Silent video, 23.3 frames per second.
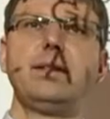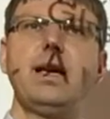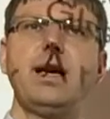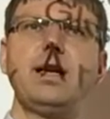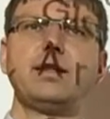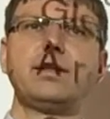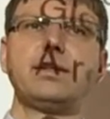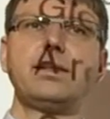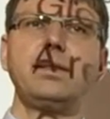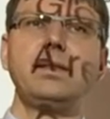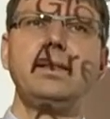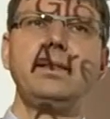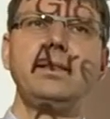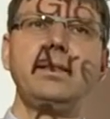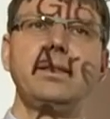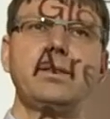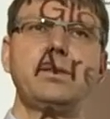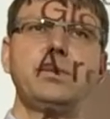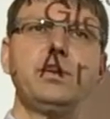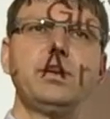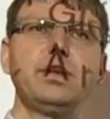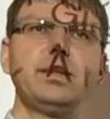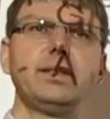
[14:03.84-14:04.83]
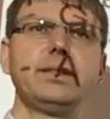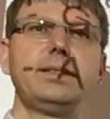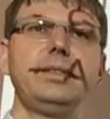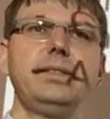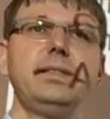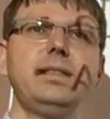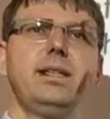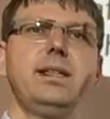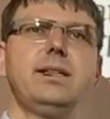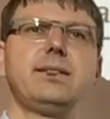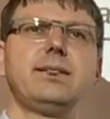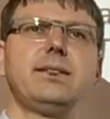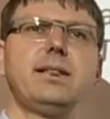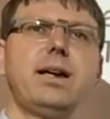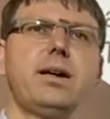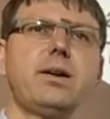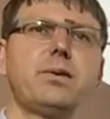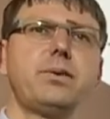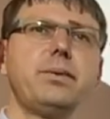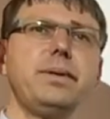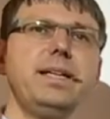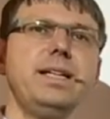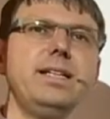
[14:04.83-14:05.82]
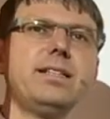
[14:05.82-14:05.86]
that inequality has
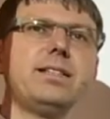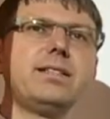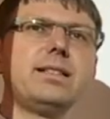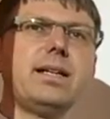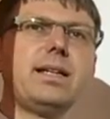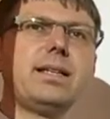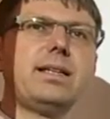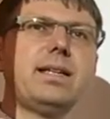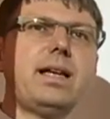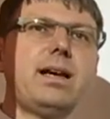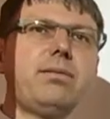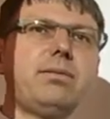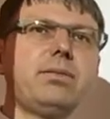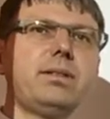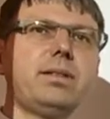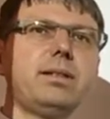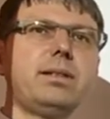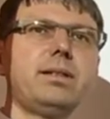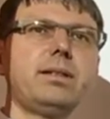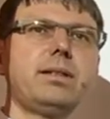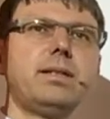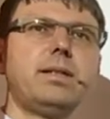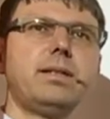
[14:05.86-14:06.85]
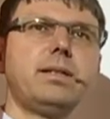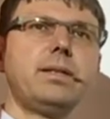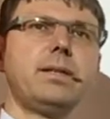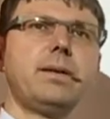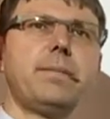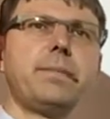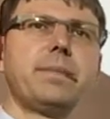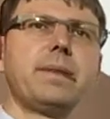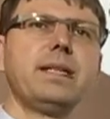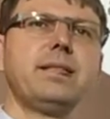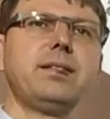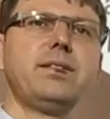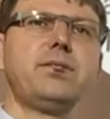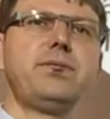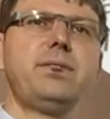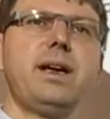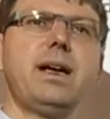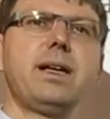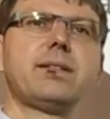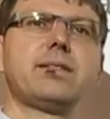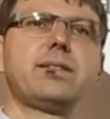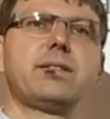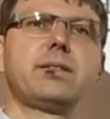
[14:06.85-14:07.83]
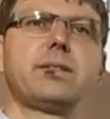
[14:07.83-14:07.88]
now reached a level that
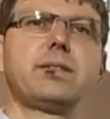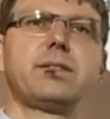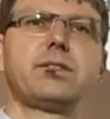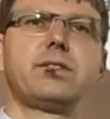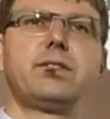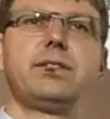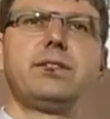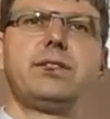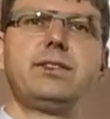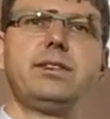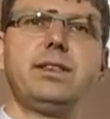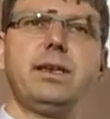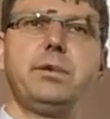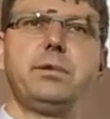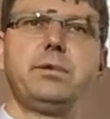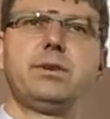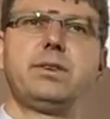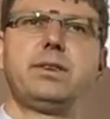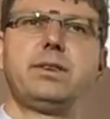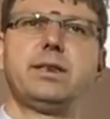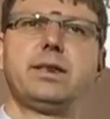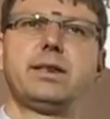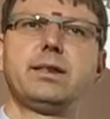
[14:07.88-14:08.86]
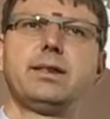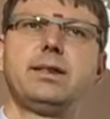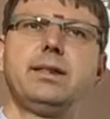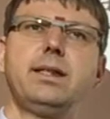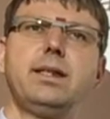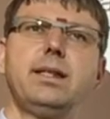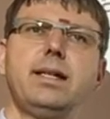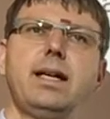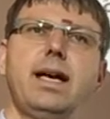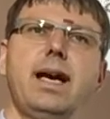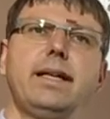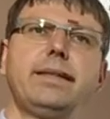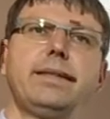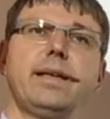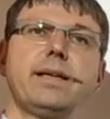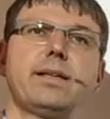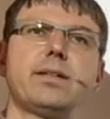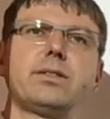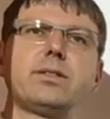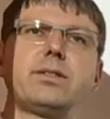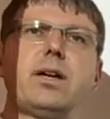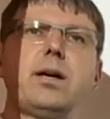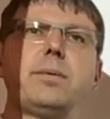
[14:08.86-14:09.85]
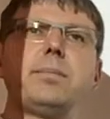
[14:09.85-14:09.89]
affects consumption and
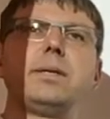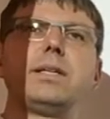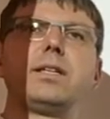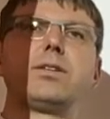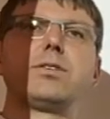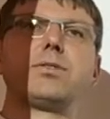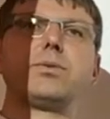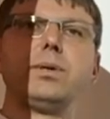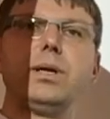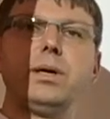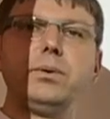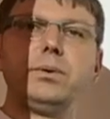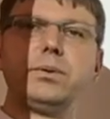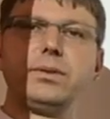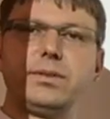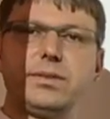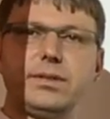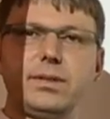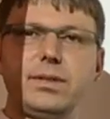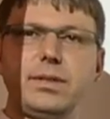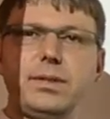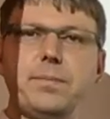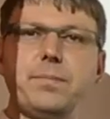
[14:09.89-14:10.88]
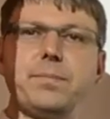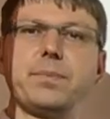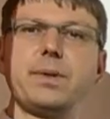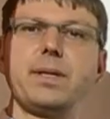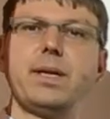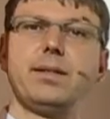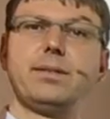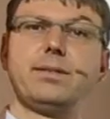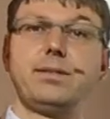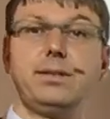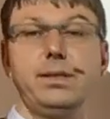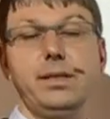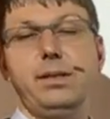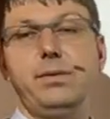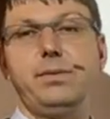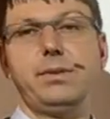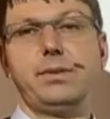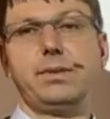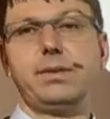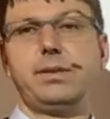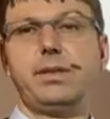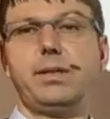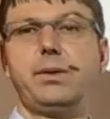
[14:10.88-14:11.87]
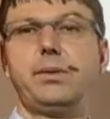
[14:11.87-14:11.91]
economic growth, as
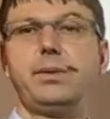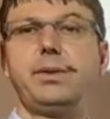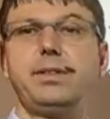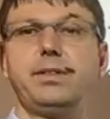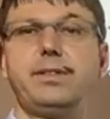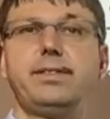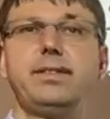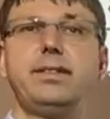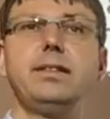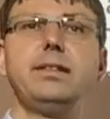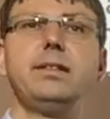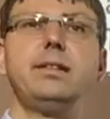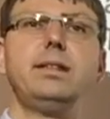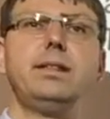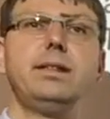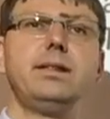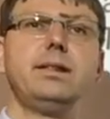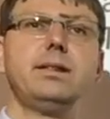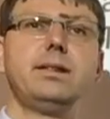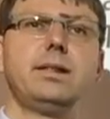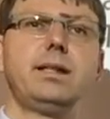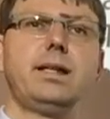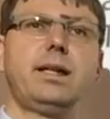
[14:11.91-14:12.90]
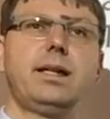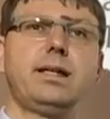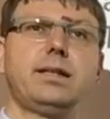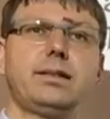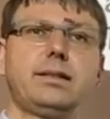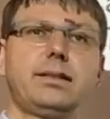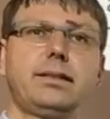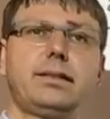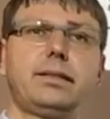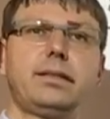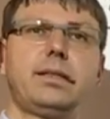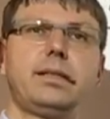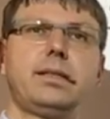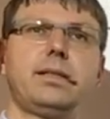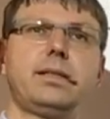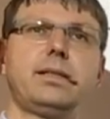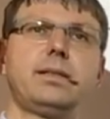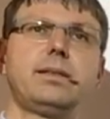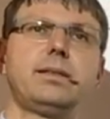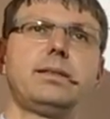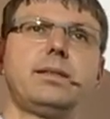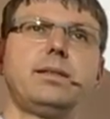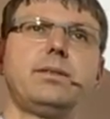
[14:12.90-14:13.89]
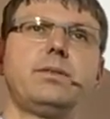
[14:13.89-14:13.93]
even OECD and
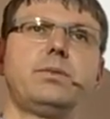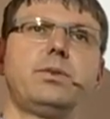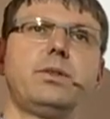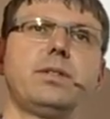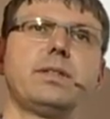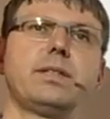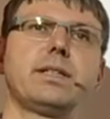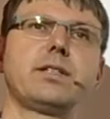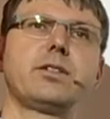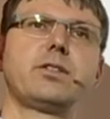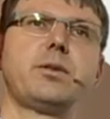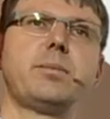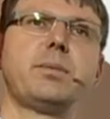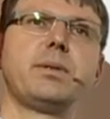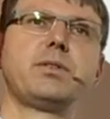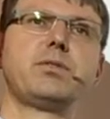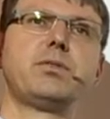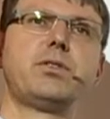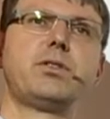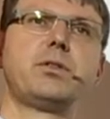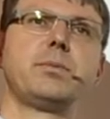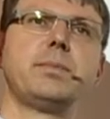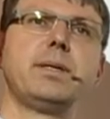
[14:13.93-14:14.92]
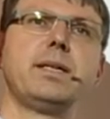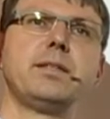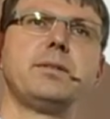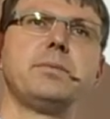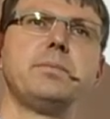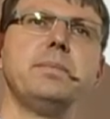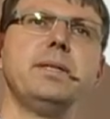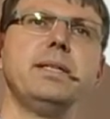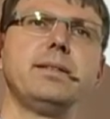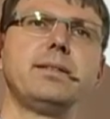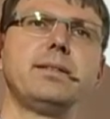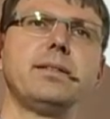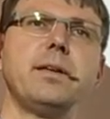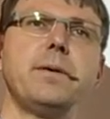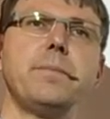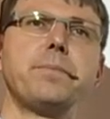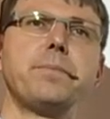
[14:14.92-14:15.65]
the World Economic Forum admits?